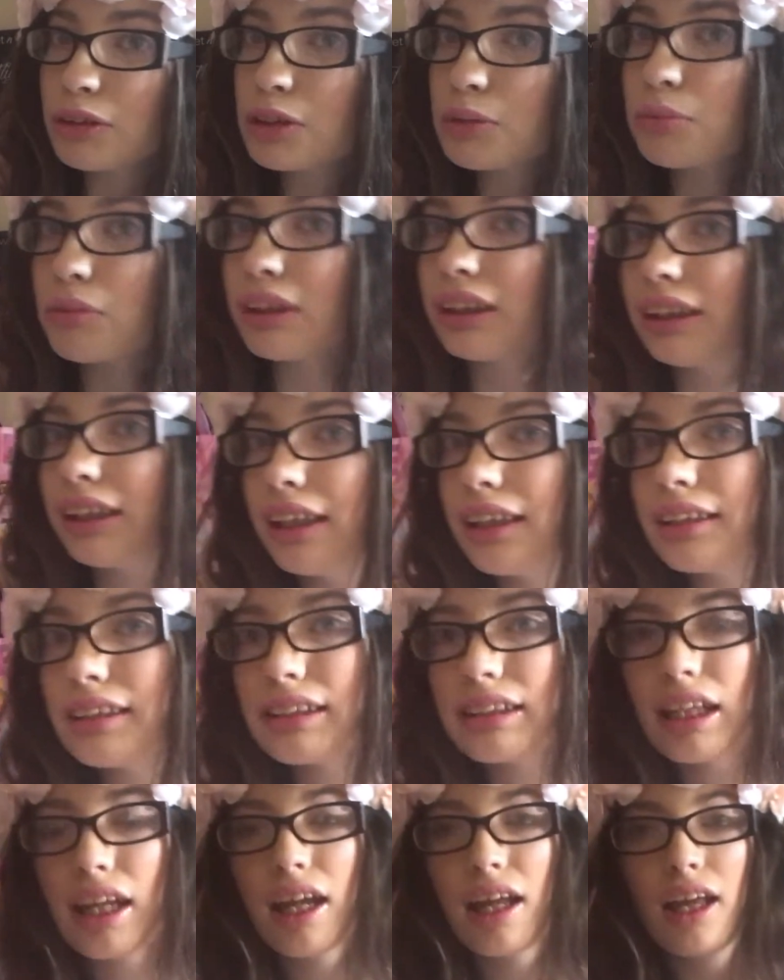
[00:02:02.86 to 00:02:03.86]
it's really
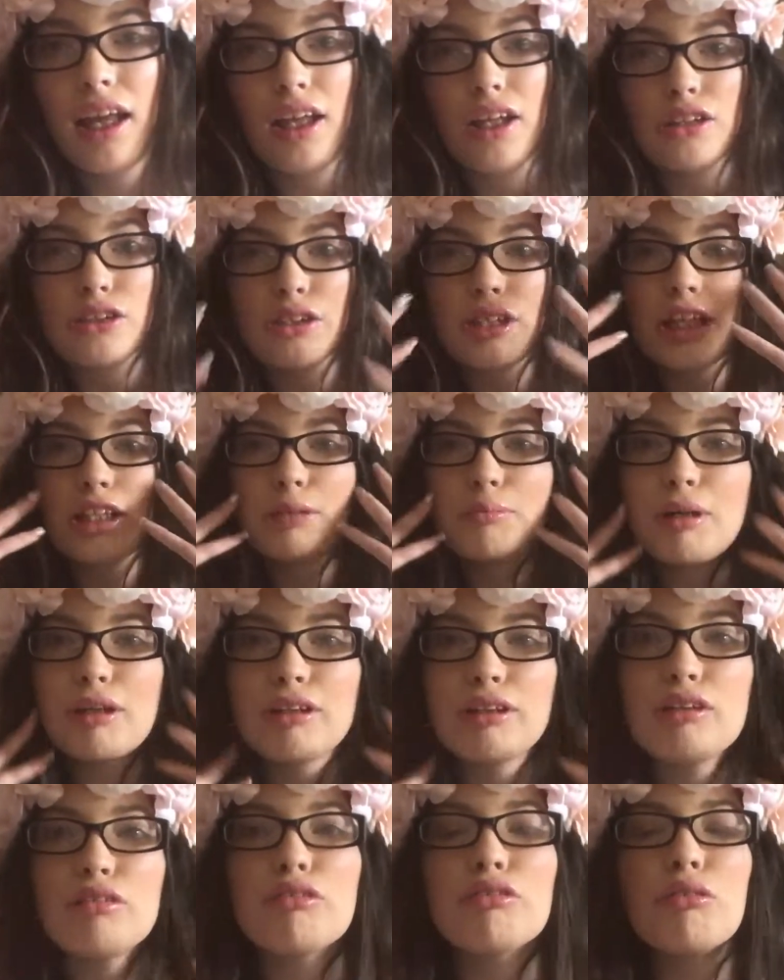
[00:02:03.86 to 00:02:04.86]
nice. So that's my
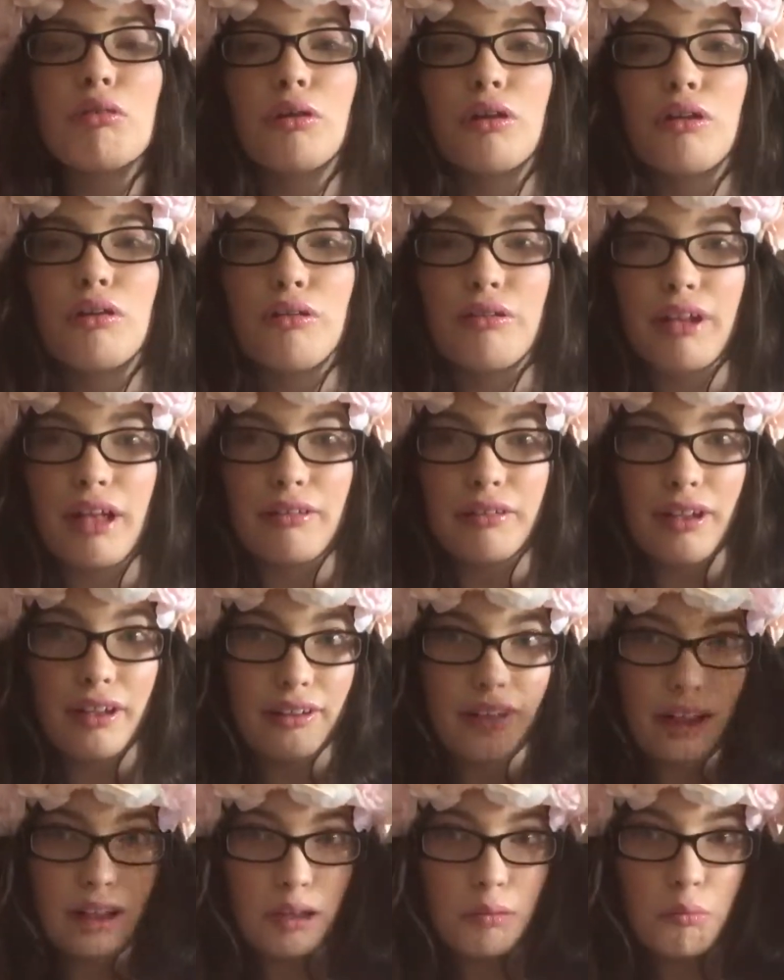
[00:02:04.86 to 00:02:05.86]
little floral crown
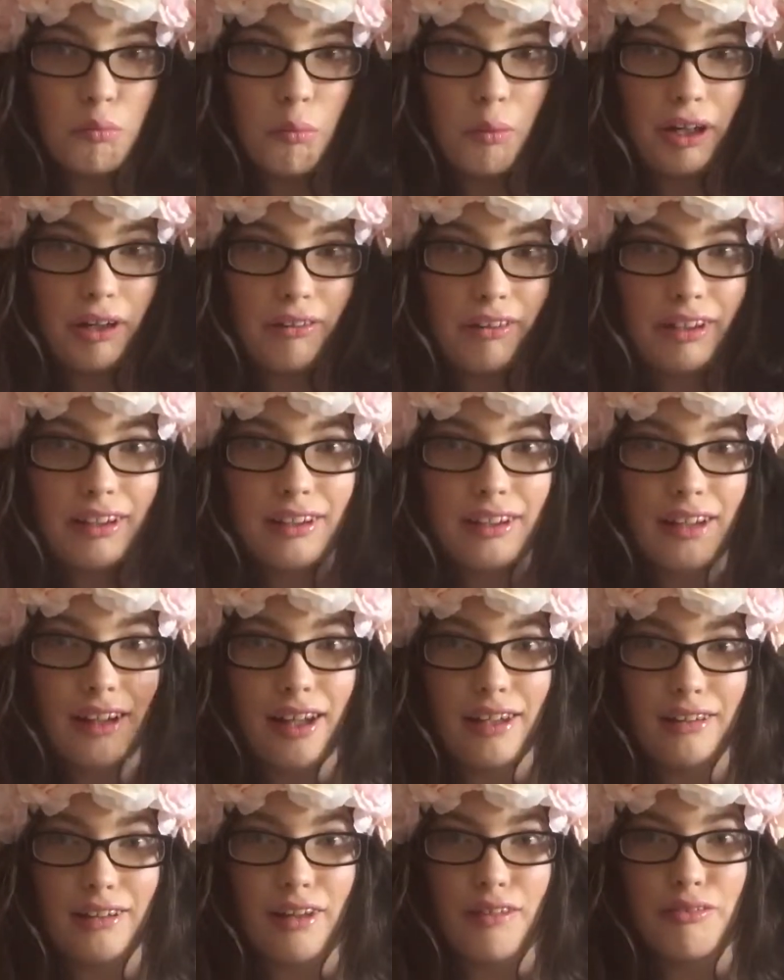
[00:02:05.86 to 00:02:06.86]
that I'm wearing.
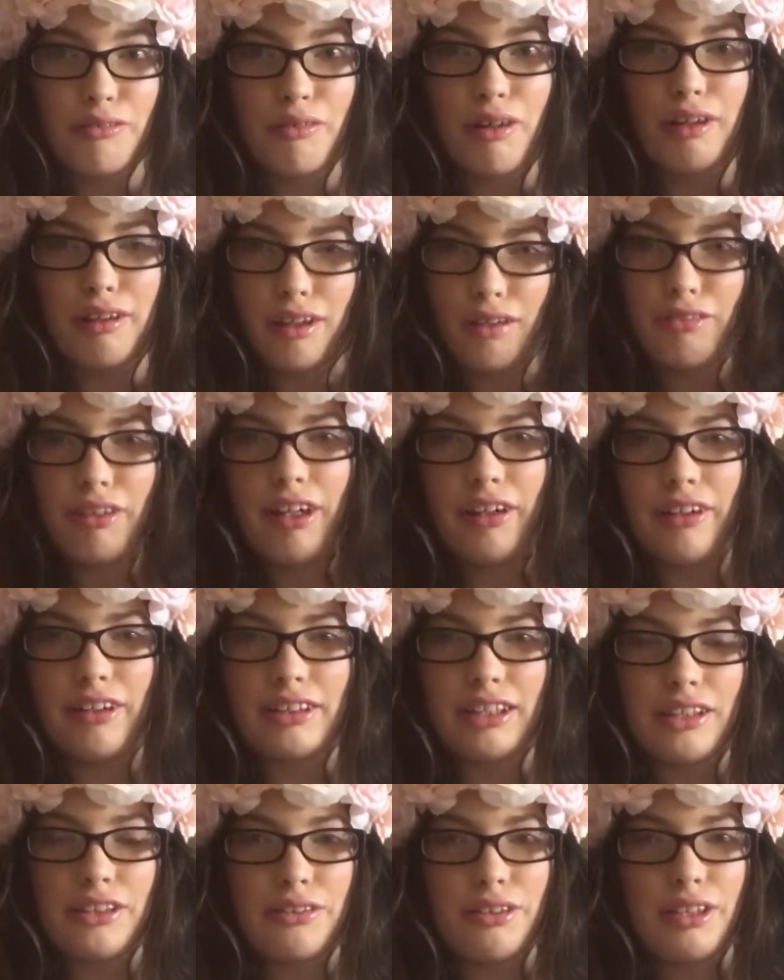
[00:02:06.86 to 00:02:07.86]
I love hair
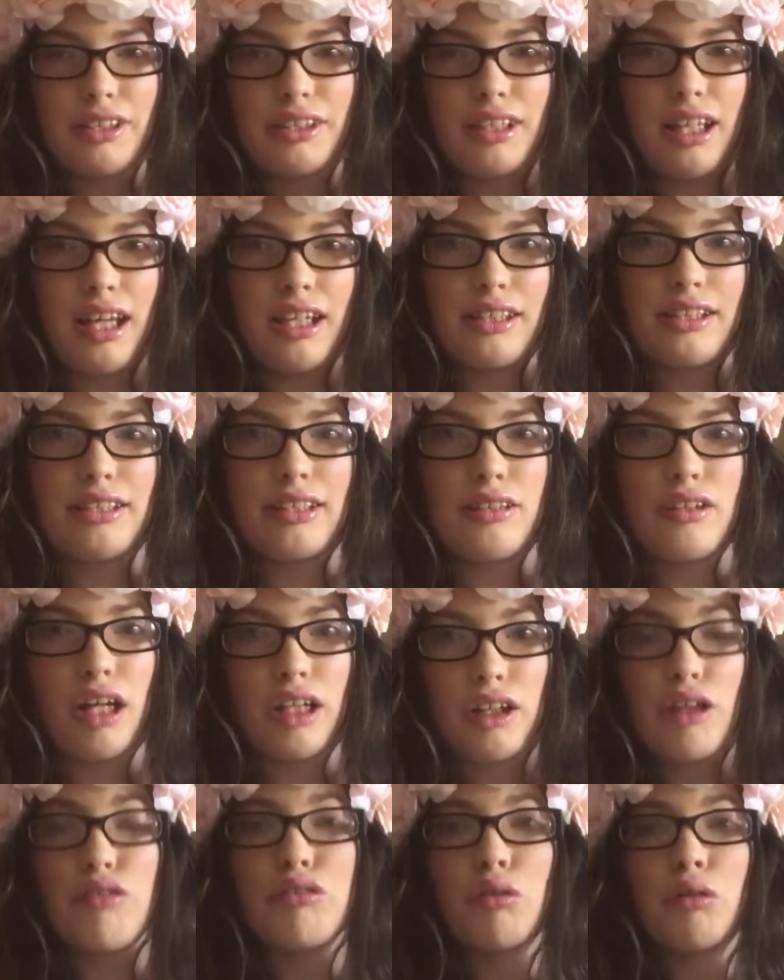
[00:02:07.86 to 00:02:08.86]
accessories, guys.
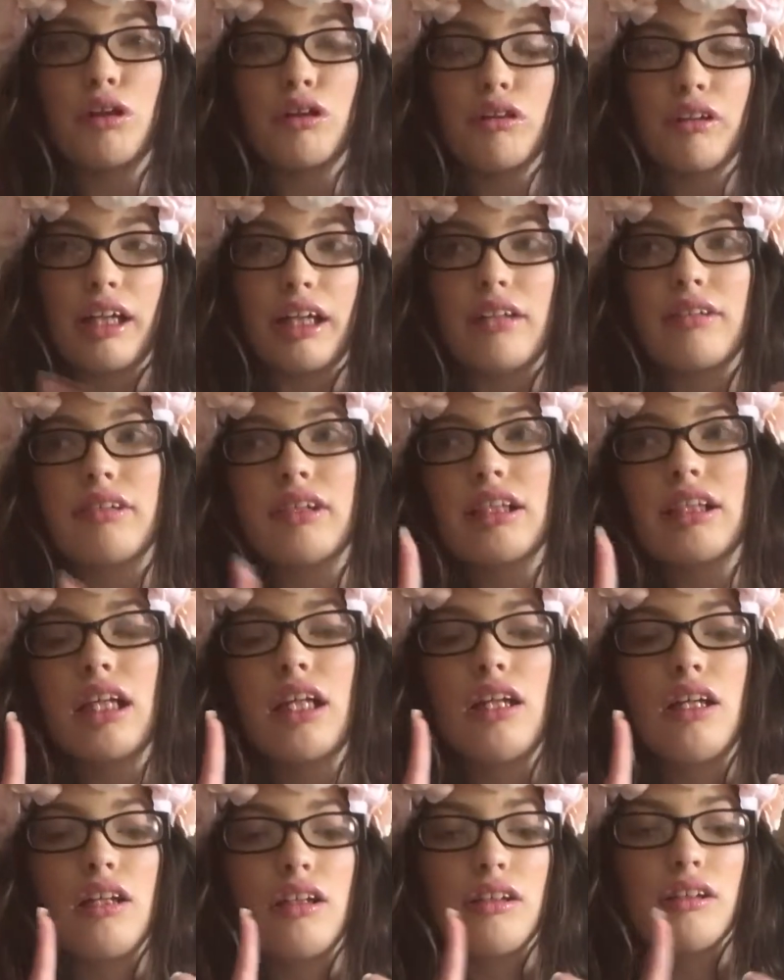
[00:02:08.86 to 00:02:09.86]
I love floral crowns,
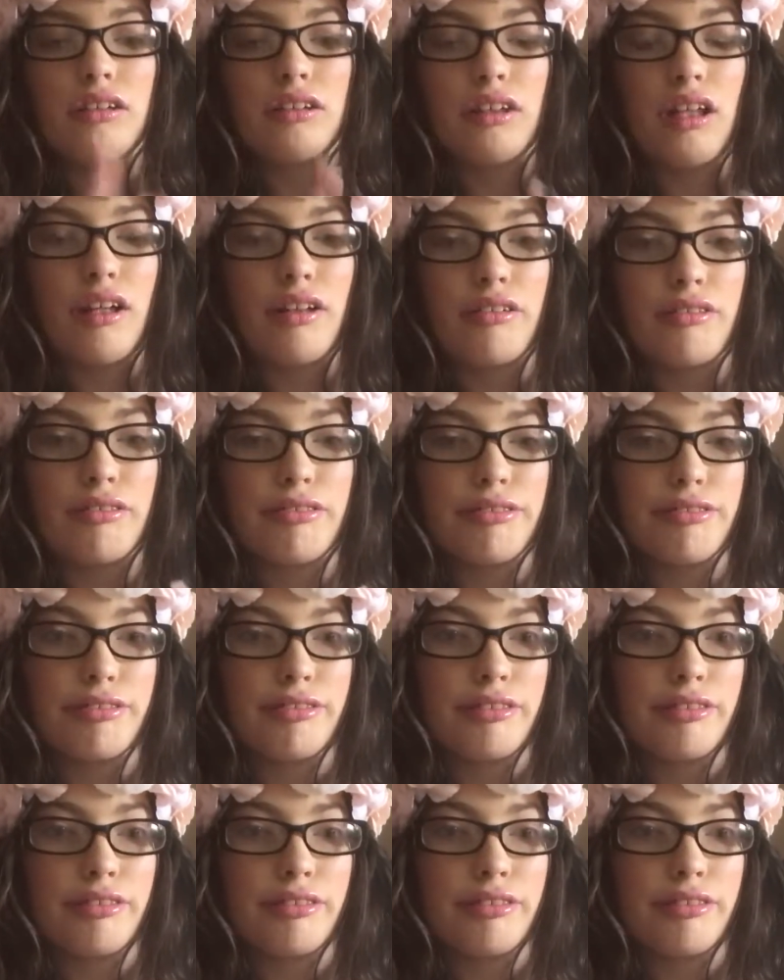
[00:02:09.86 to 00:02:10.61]
love